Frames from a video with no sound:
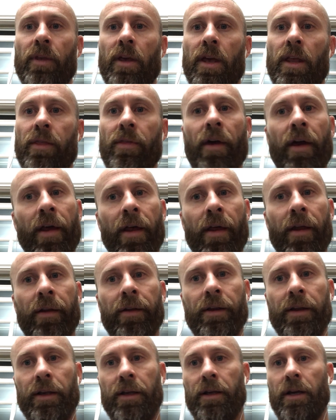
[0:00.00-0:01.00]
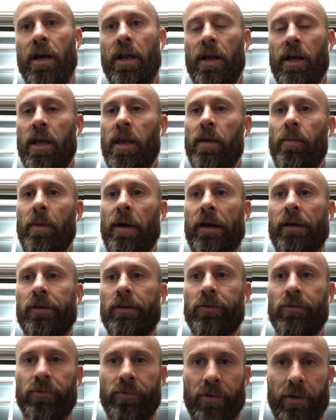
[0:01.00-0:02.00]
And then it kind of came back
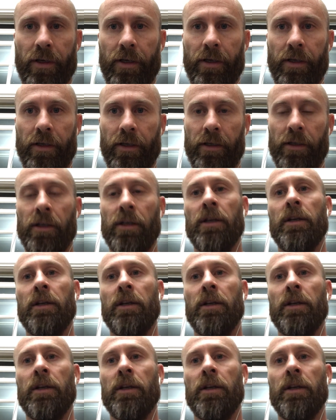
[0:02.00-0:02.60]
on Friday,